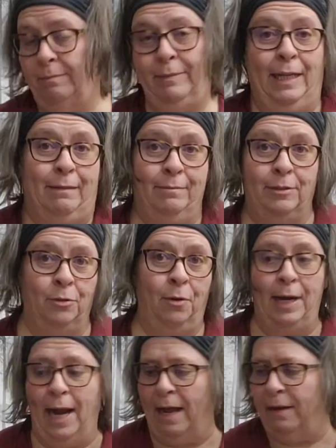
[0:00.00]
Yeah, it's a
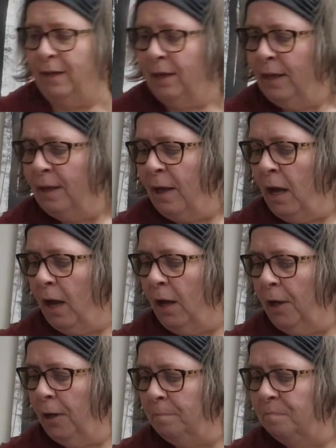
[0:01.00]
great hat.
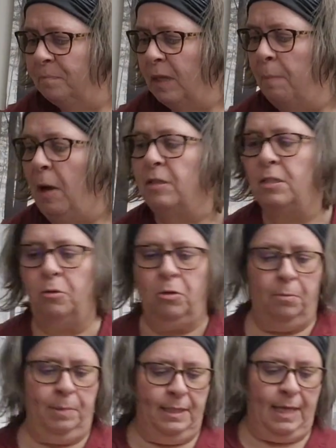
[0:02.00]
I'm also
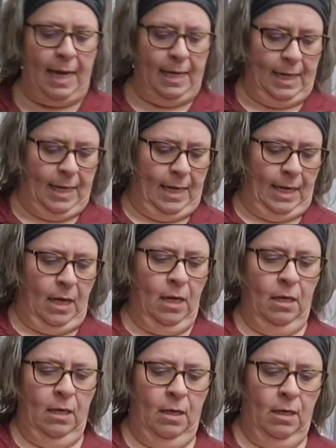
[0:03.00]
going to be taking
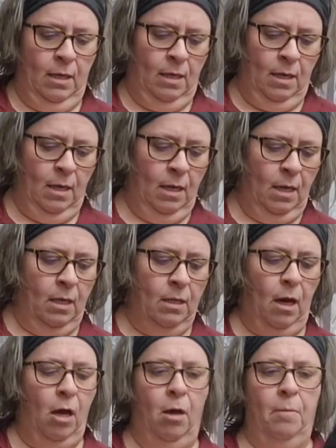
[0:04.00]

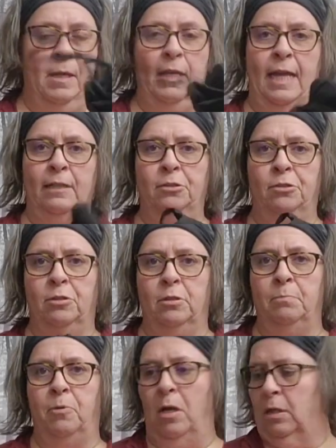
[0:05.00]
an
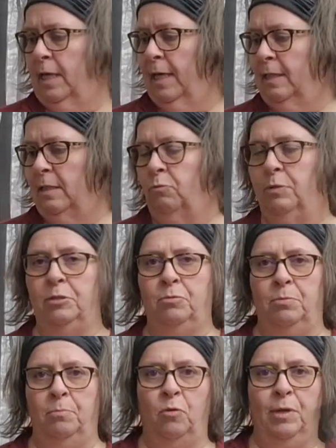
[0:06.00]
extra bralette, Ridge
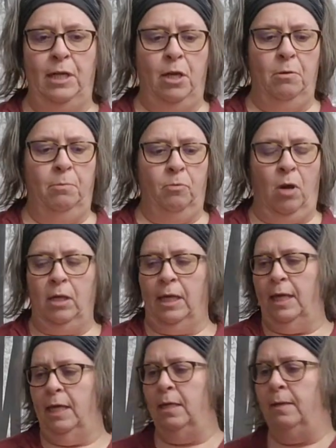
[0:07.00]
Merino
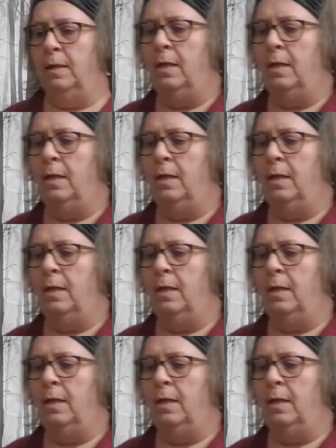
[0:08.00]
bralette.